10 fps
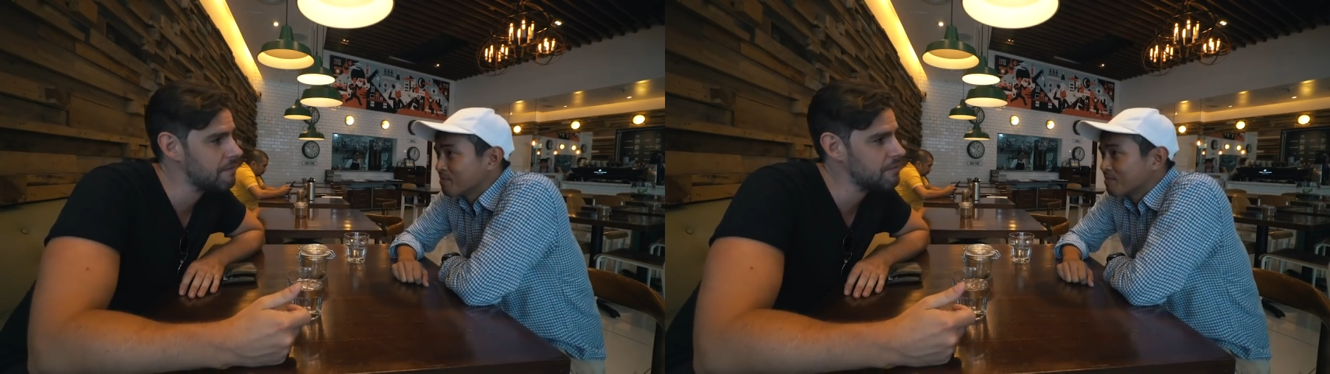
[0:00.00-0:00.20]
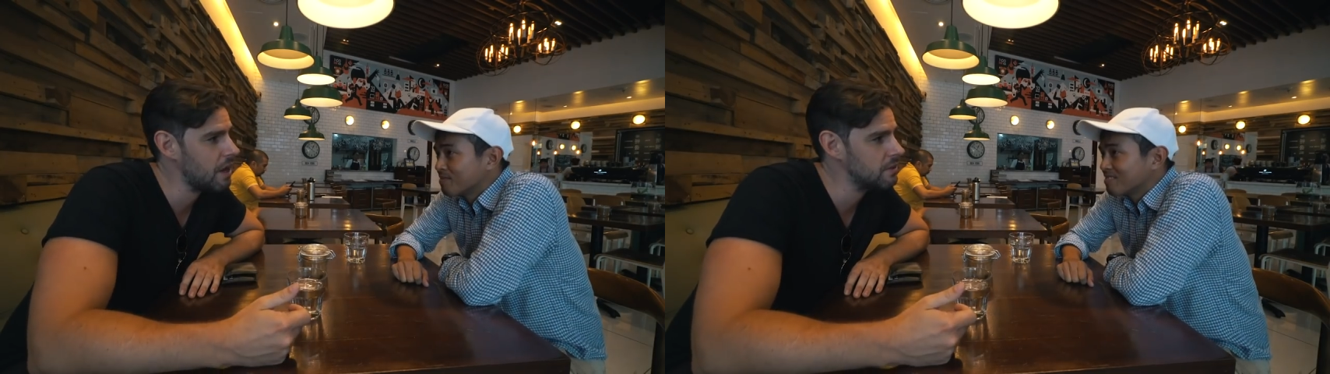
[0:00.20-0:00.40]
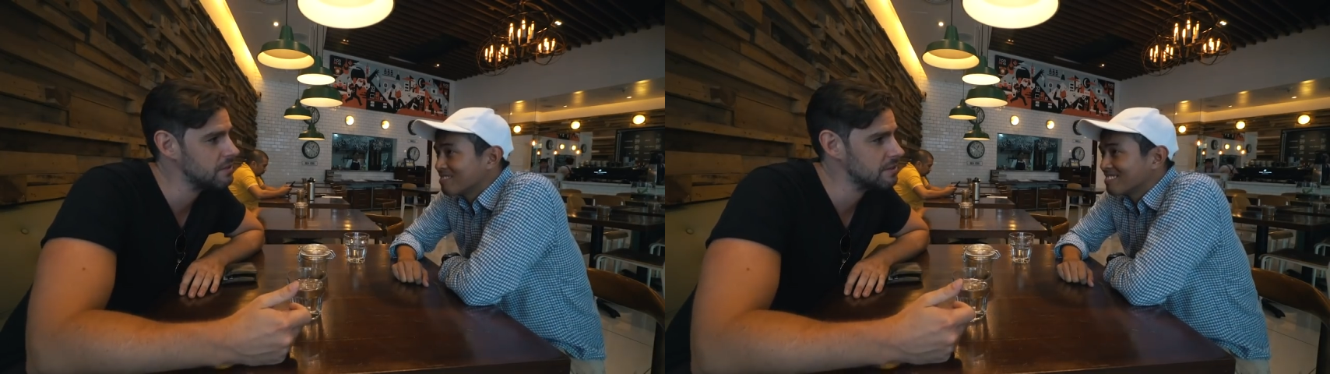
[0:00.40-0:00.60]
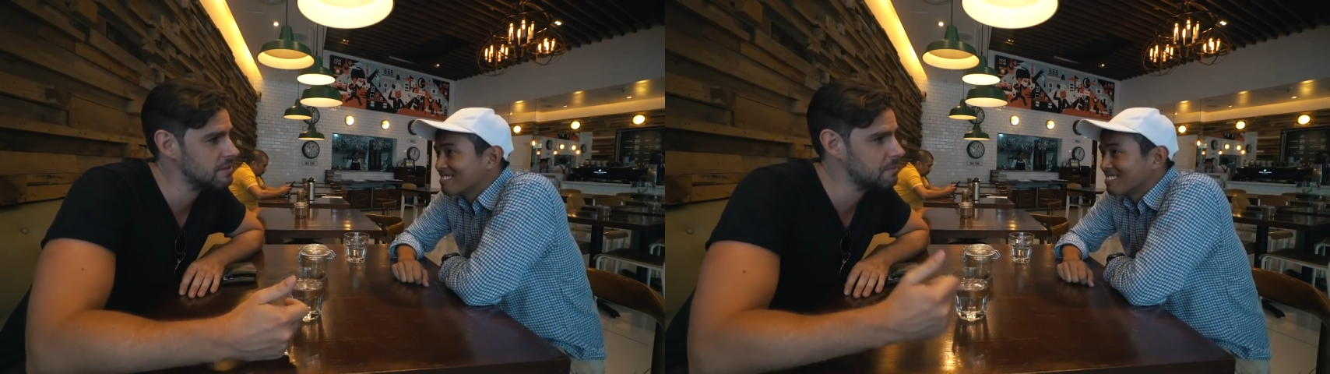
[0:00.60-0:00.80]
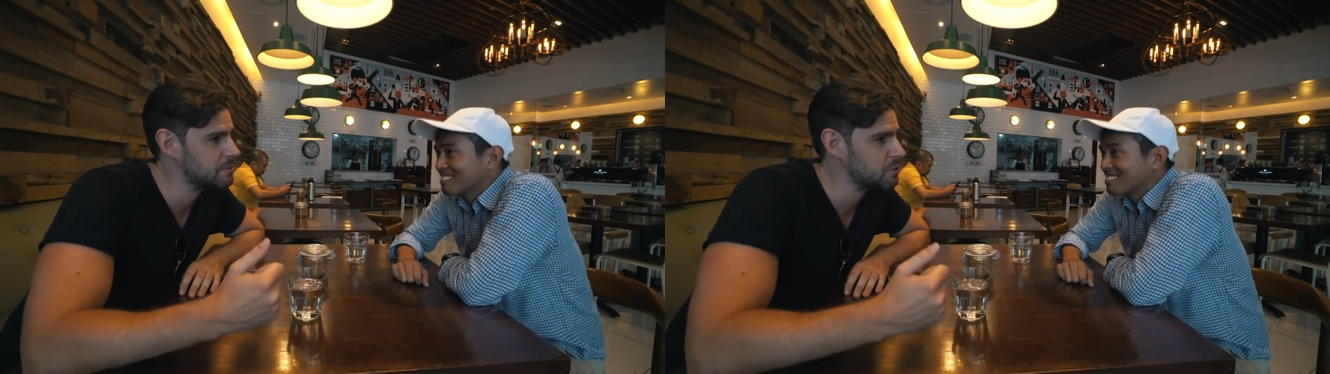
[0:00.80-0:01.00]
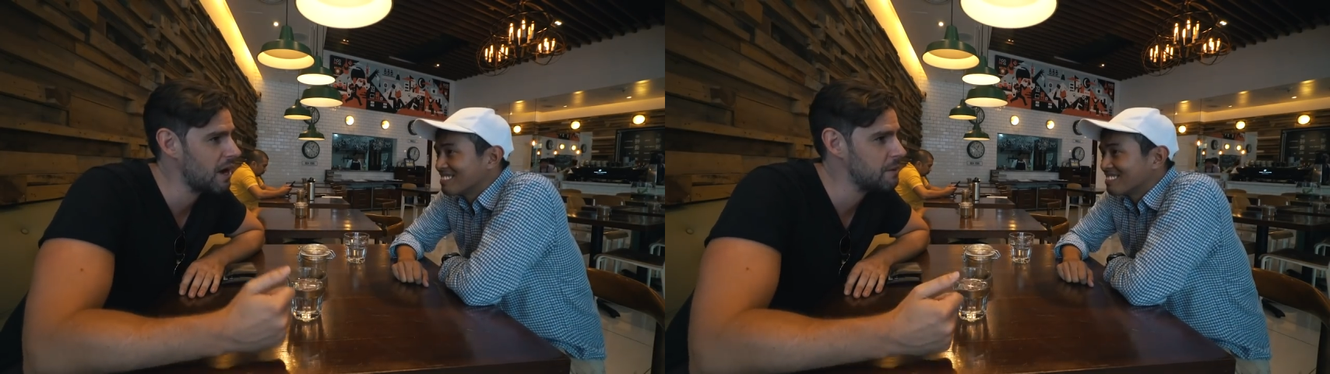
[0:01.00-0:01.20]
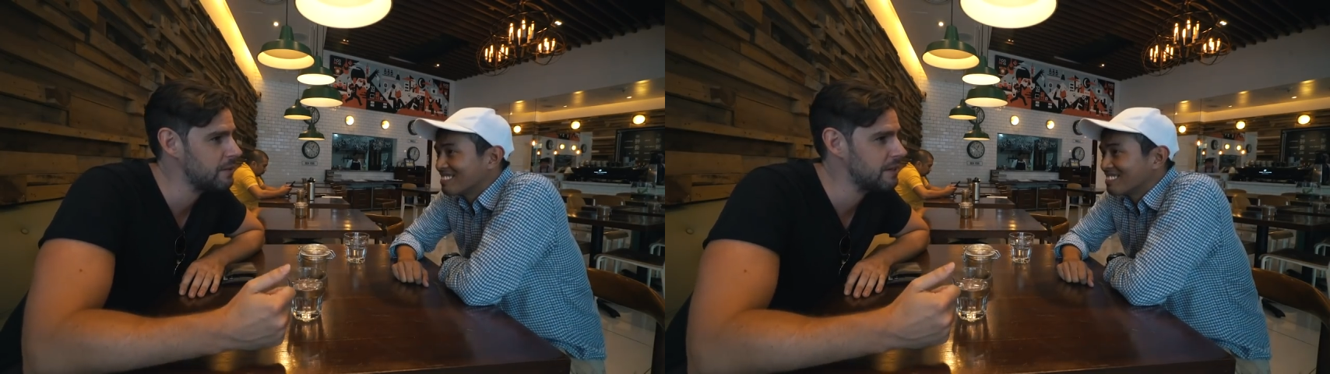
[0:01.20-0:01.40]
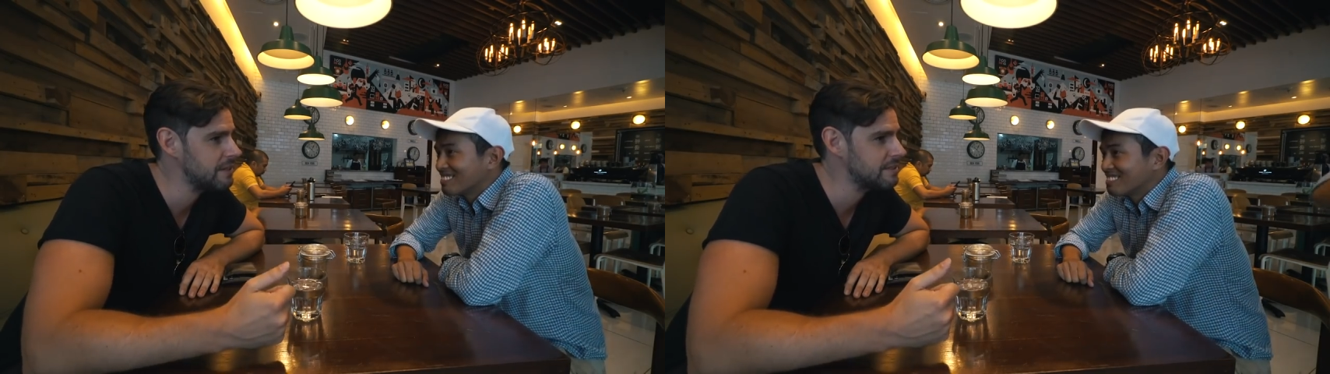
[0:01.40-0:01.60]
Speaker 1: five thousand
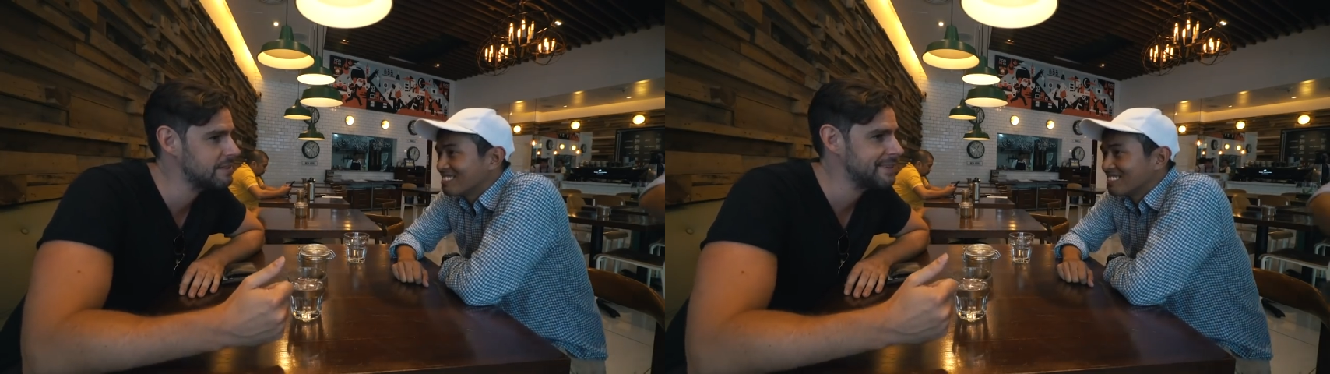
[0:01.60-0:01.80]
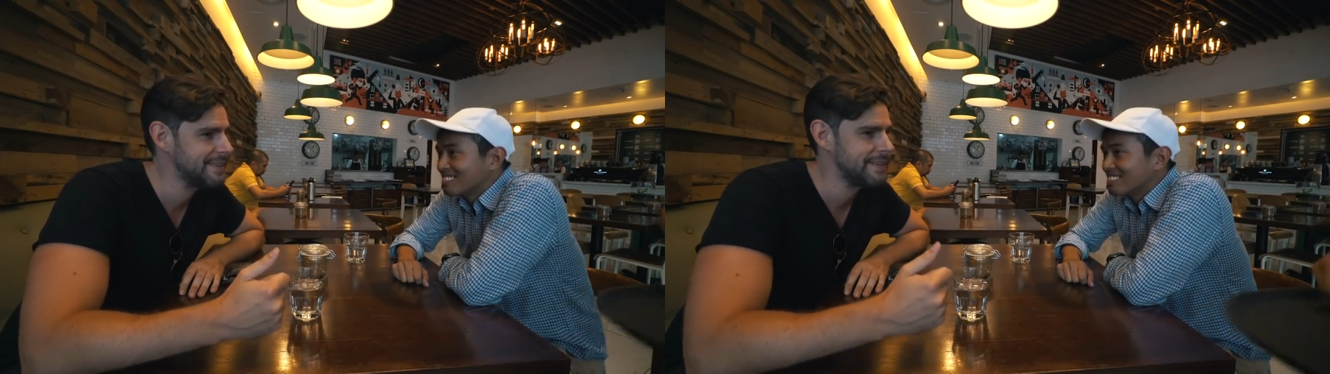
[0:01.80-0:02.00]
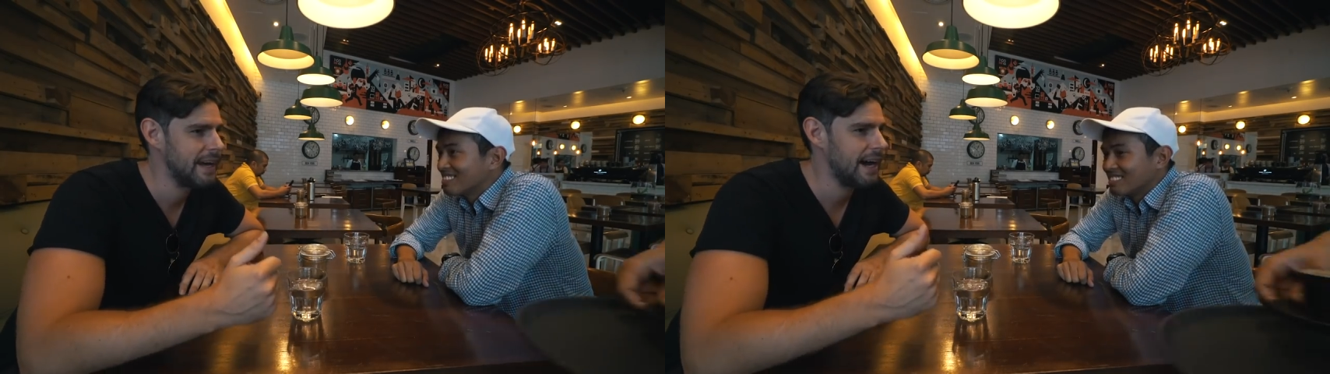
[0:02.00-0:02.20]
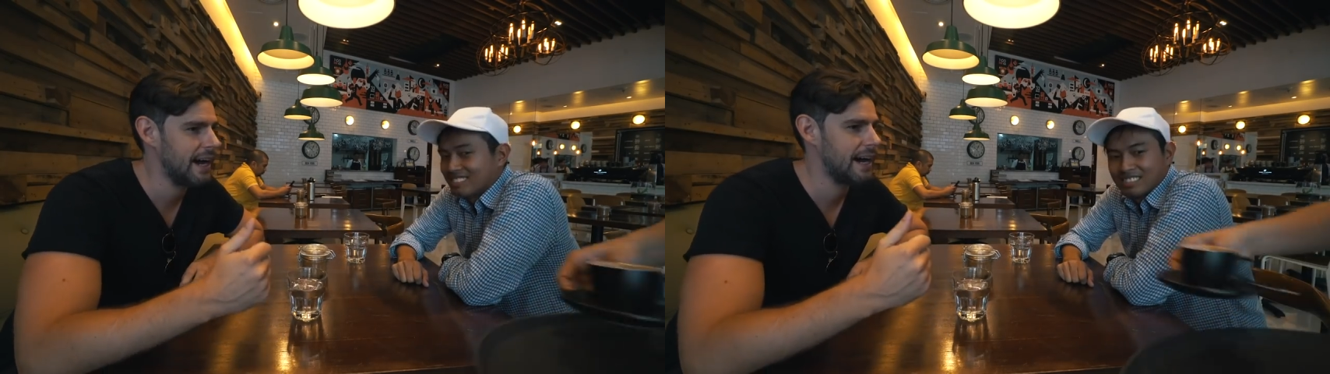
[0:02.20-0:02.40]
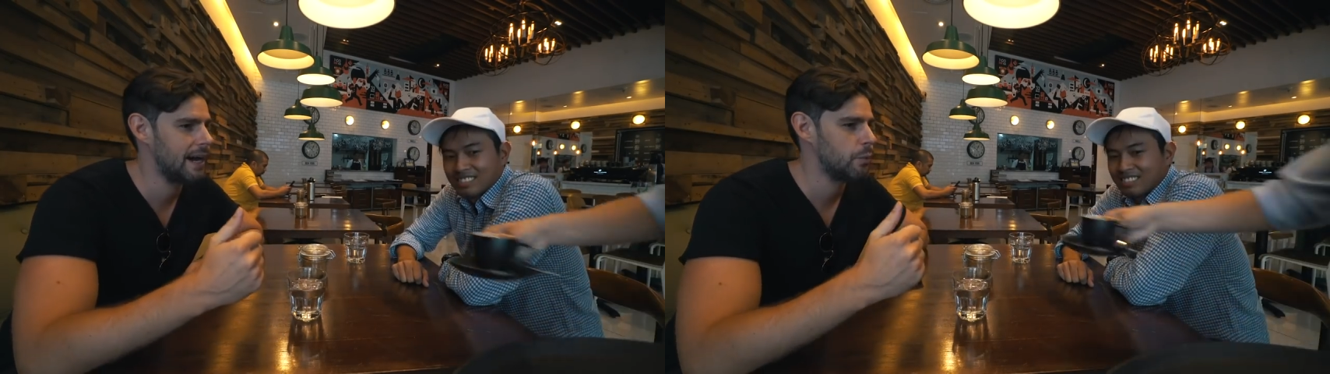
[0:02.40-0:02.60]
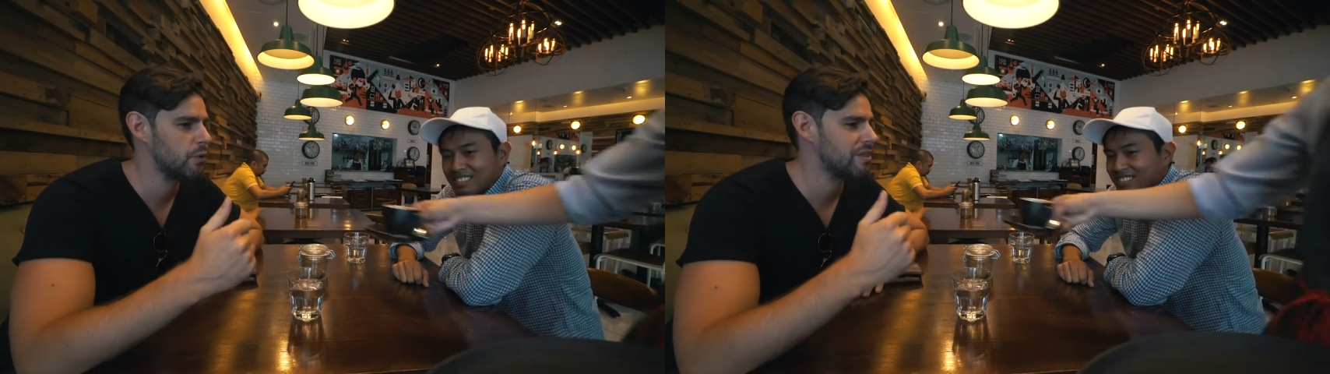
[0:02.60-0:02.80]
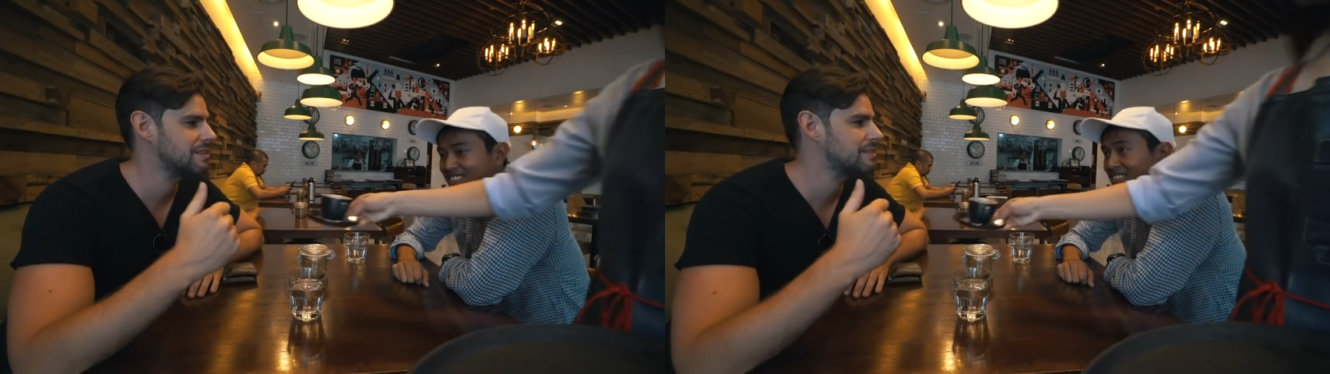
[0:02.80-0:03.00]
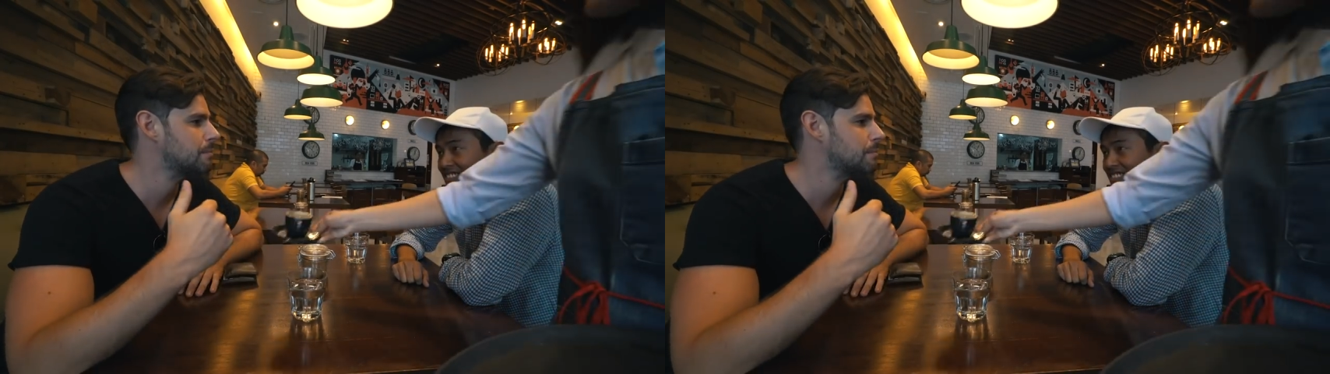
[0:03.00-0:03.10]
subscribers uh, within